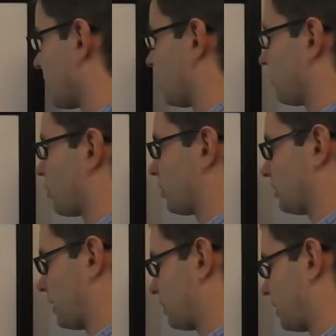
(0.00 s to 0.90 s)
And of
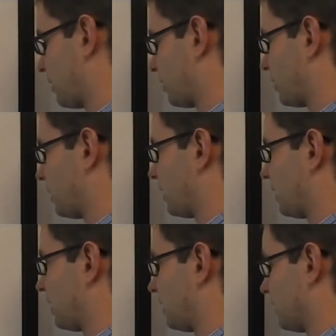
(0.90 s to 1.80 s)
course, I would cover
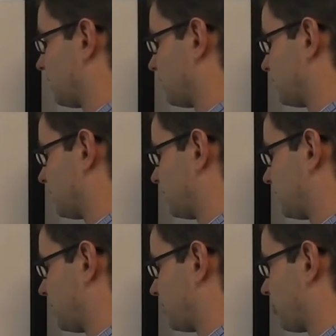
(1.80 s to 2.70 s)
a
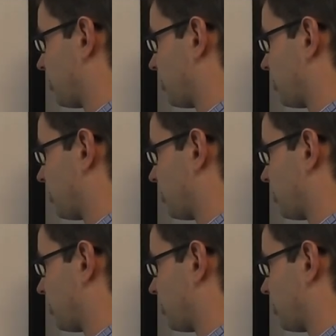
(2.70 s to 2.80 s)
unsafe